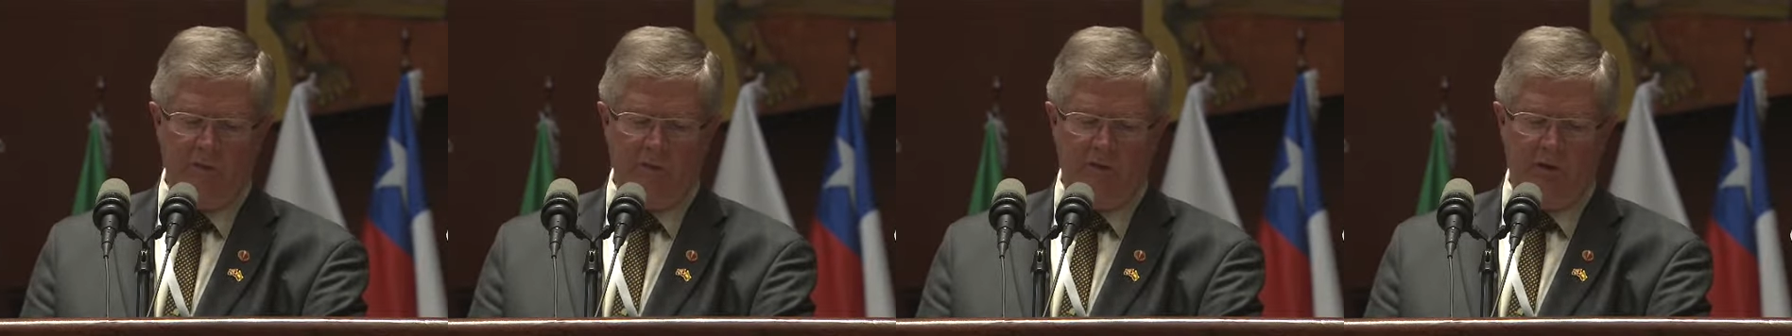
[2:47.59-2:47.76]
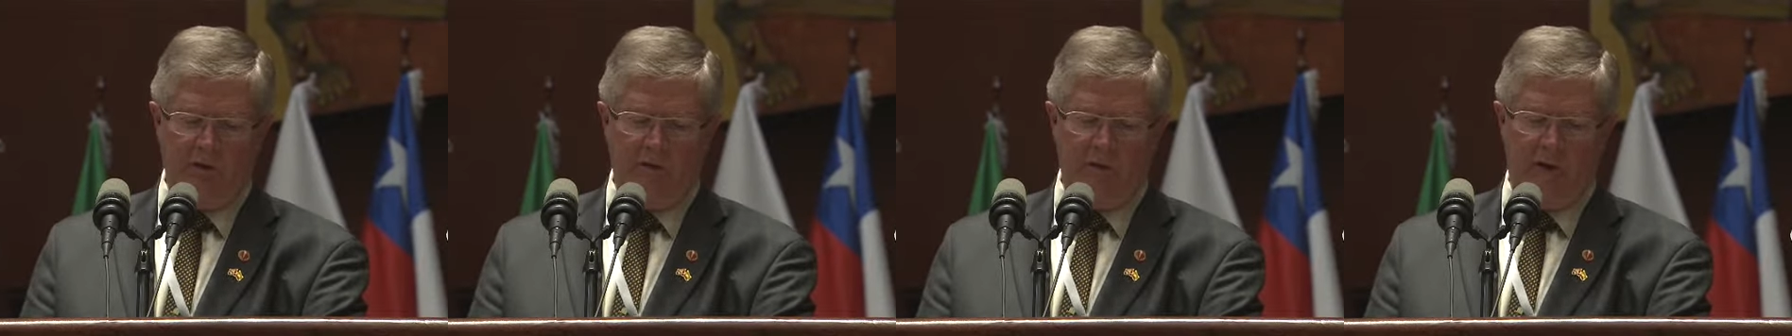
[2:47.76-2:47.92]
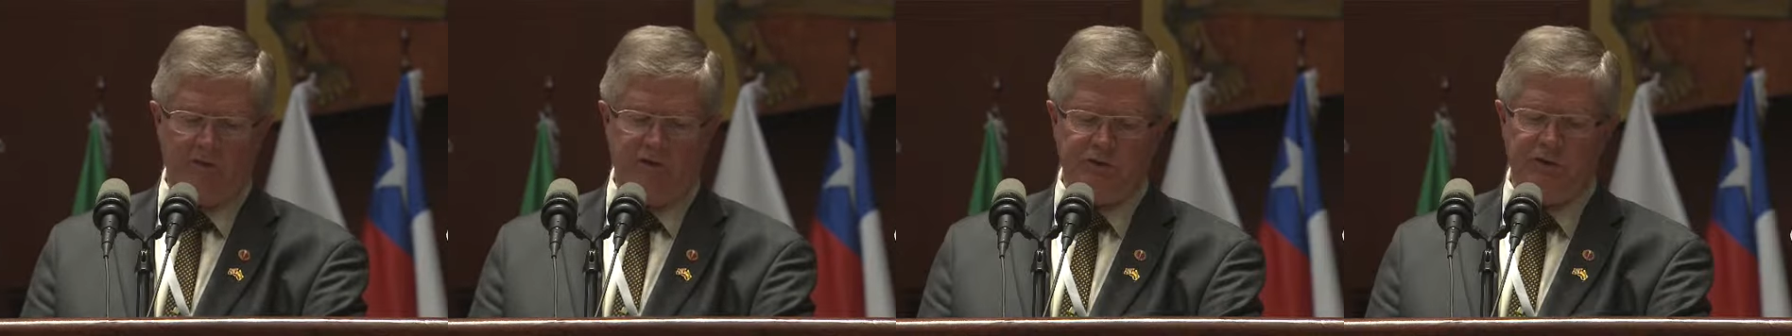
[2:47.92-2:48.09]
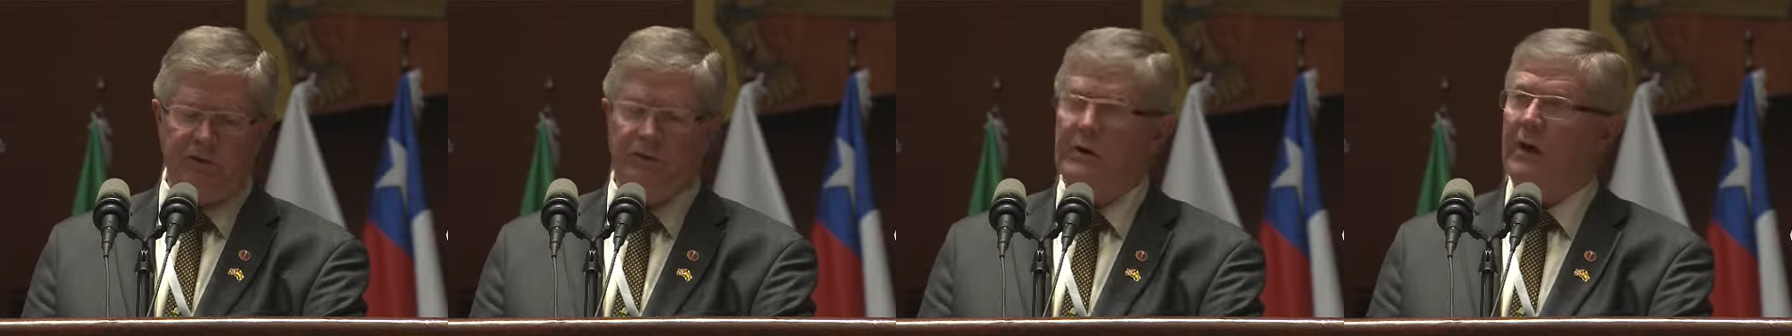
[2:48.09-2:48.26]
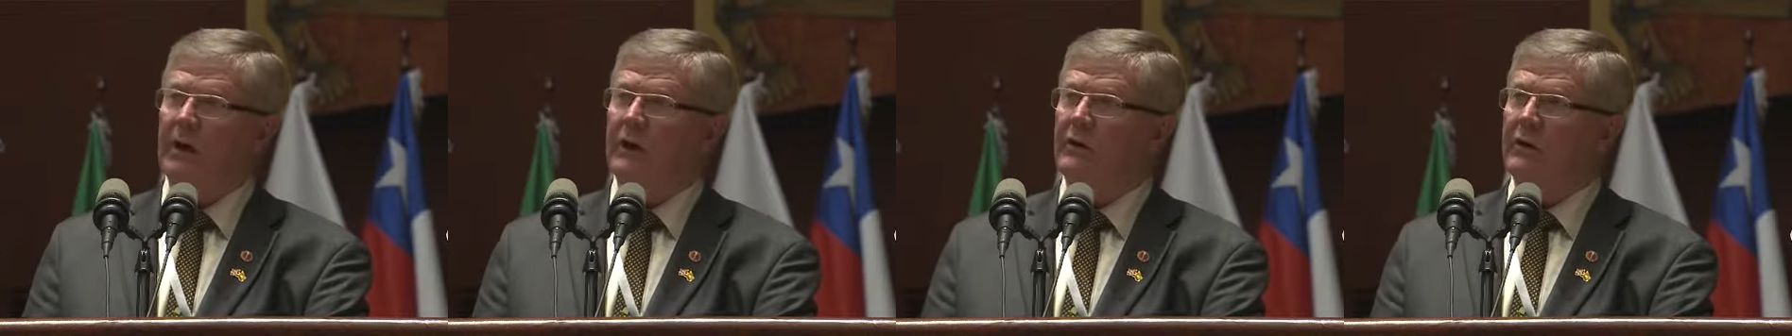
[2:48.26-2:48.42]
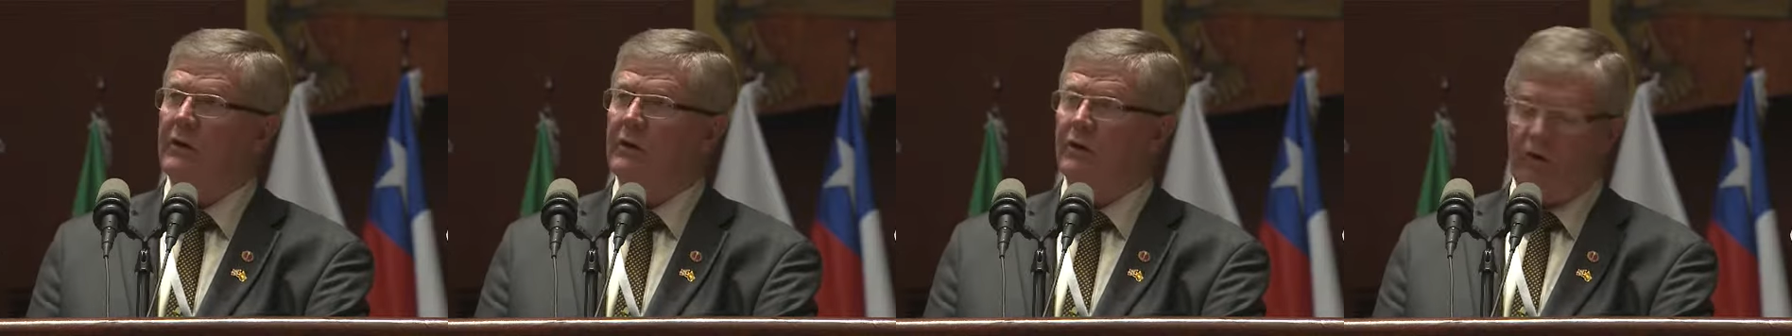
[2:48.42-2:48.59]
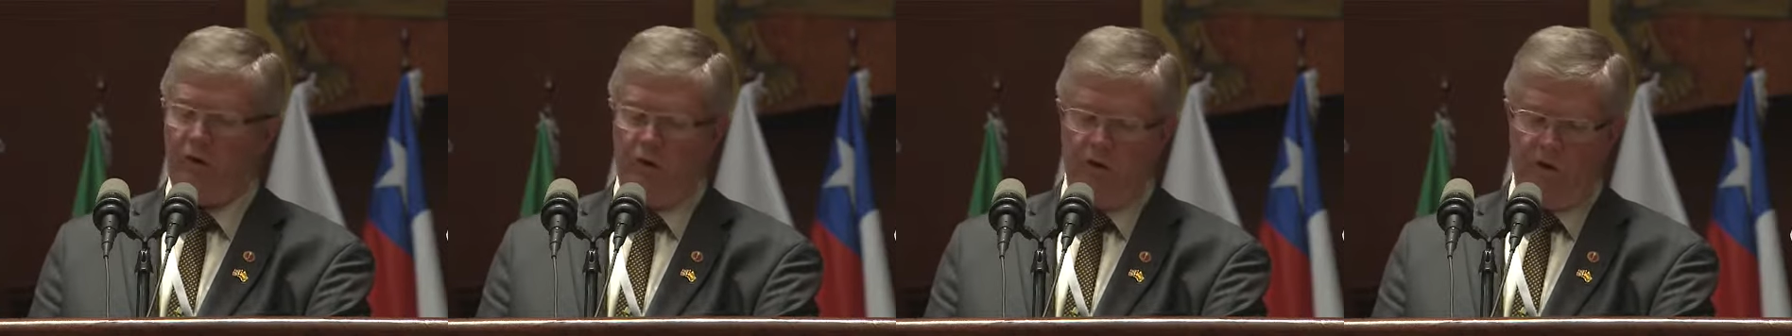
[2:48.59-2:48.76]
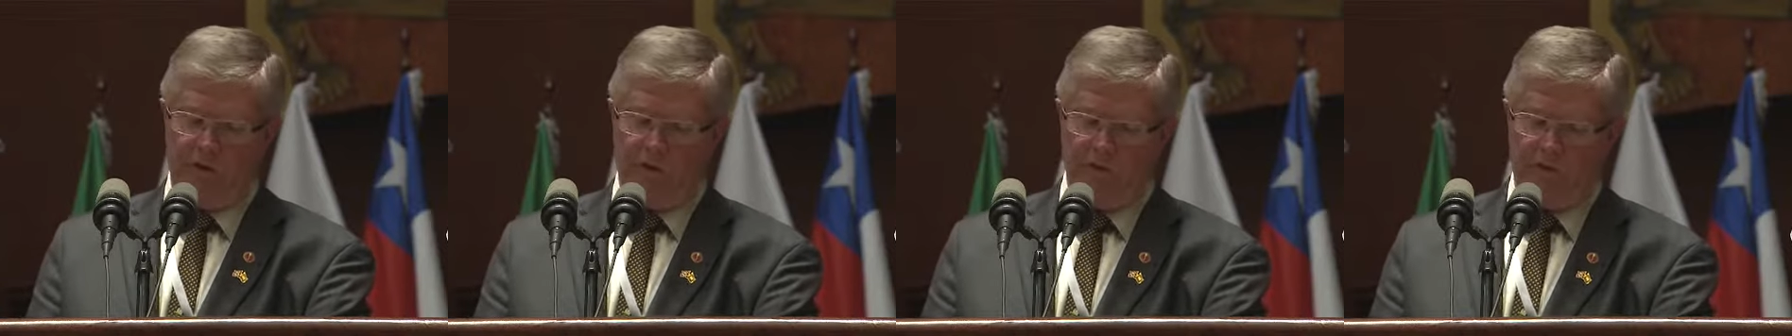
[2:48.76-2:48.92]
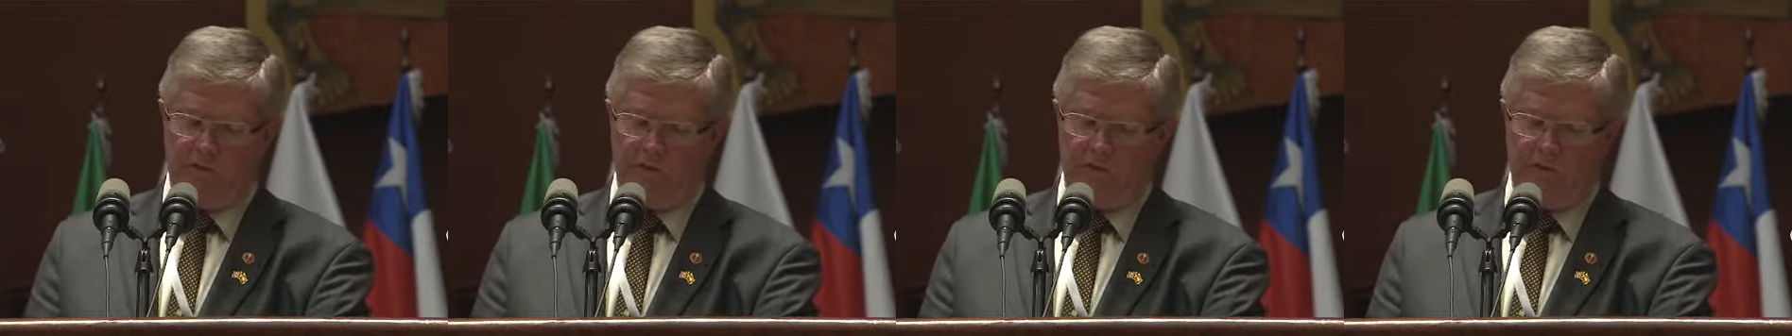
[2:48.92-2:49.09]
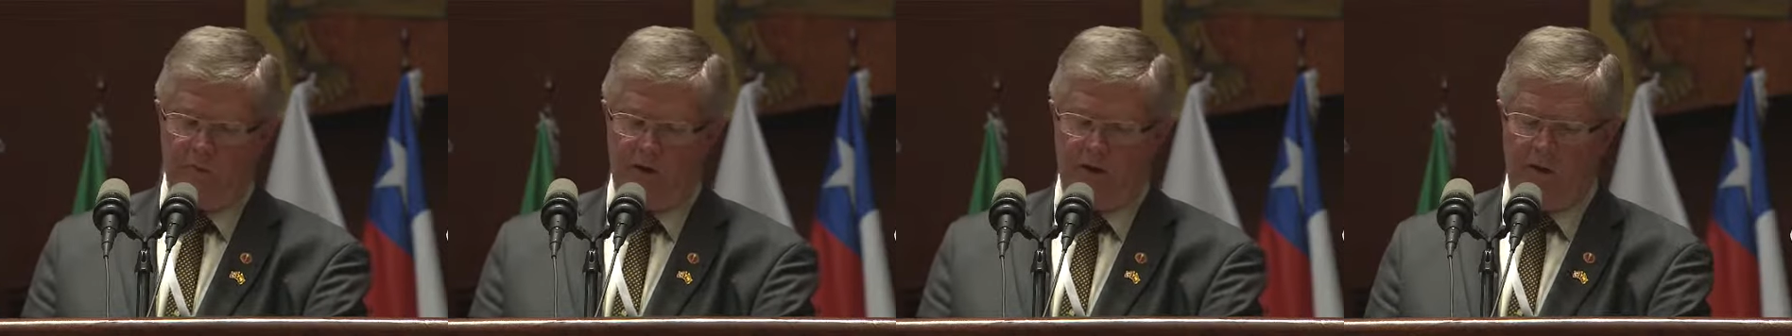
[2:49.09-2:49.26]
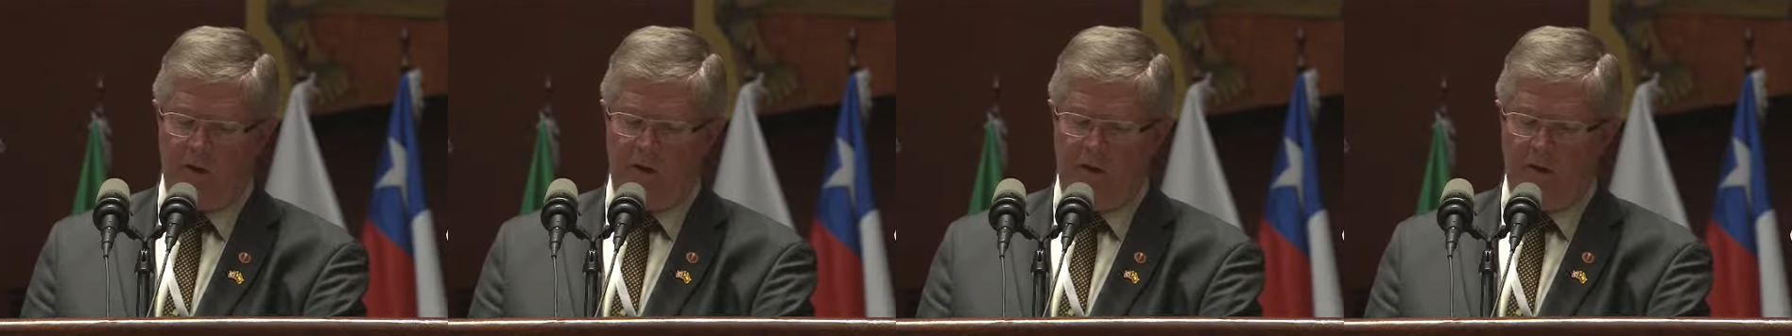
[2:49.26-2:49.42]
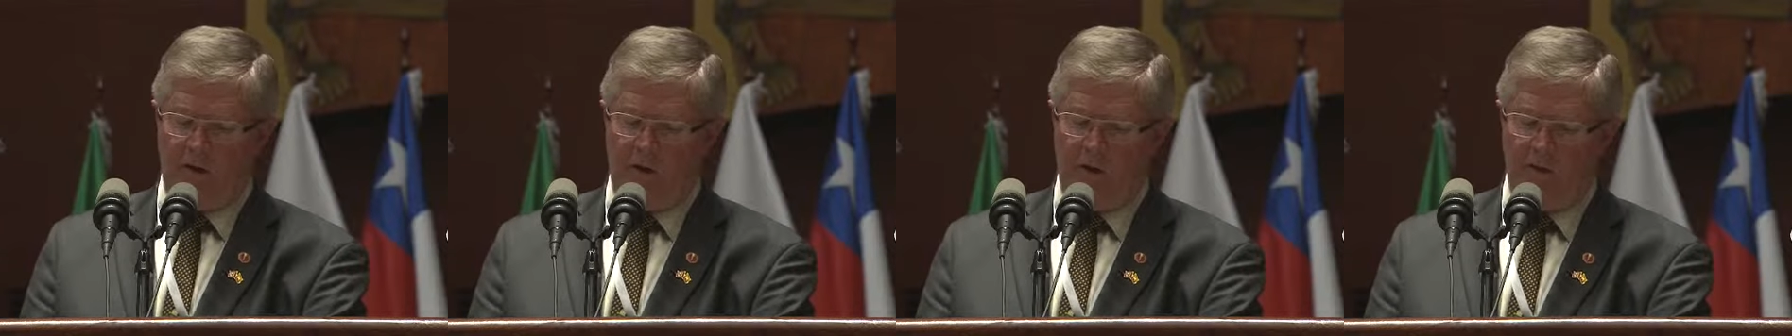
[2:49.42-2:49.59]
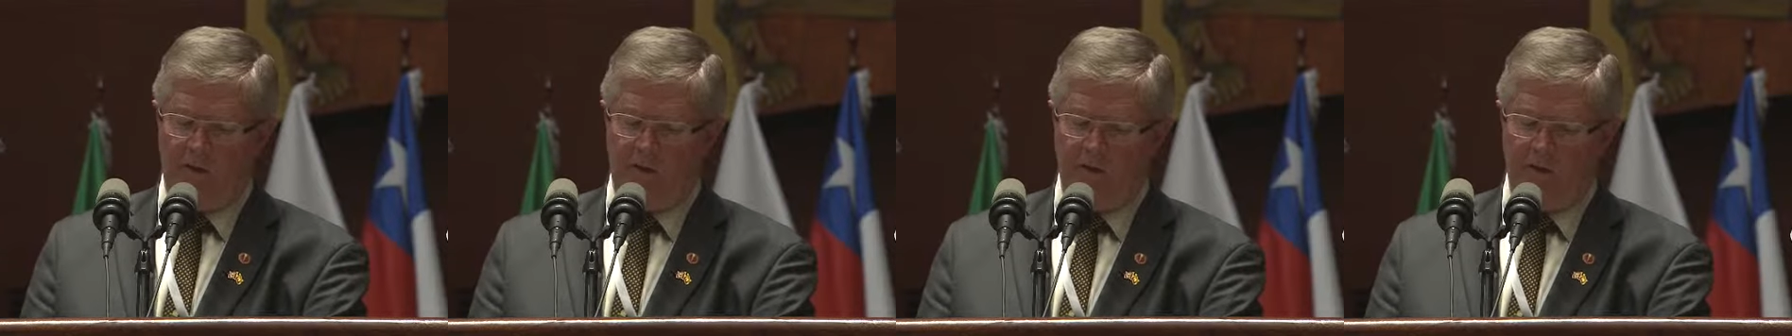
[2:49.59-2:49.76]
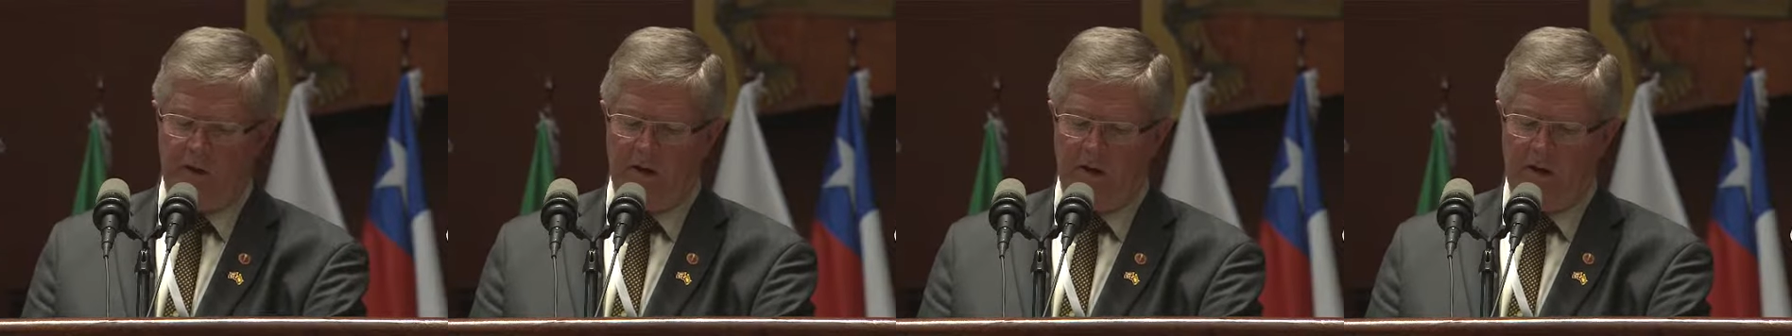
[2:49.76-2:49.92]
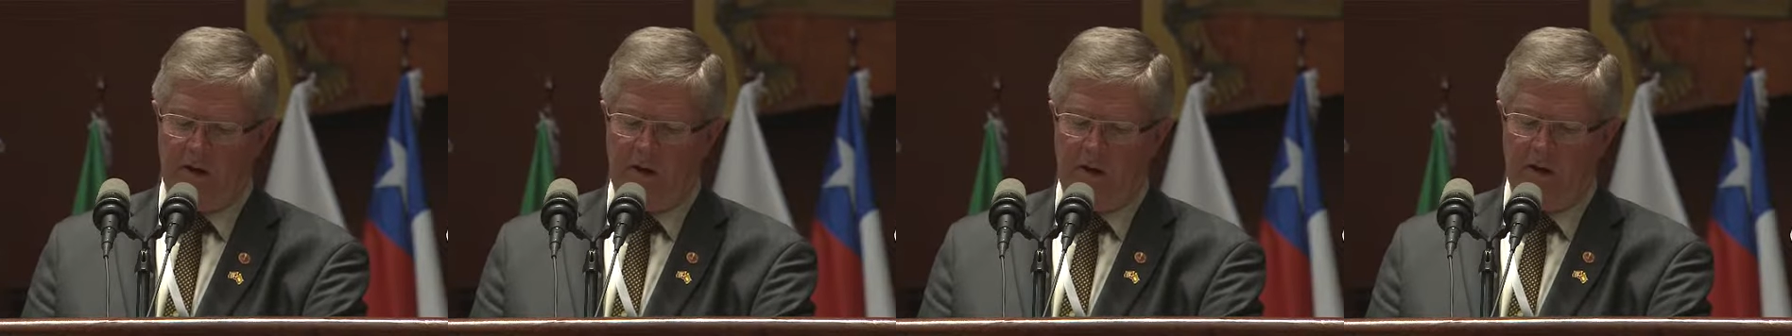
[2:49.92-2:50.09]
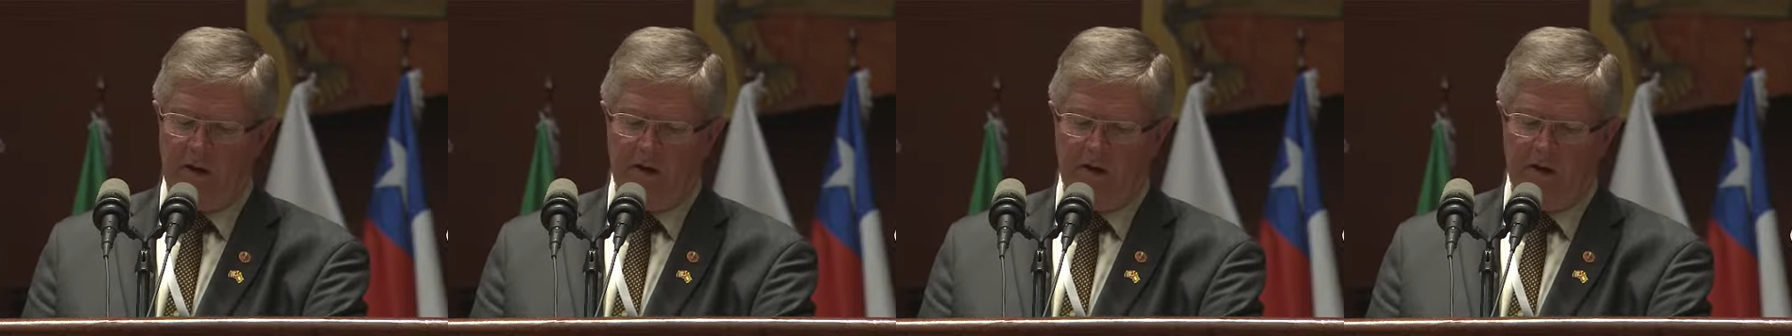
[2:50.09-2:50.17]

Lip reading: prevention, and deterrence of money laundering,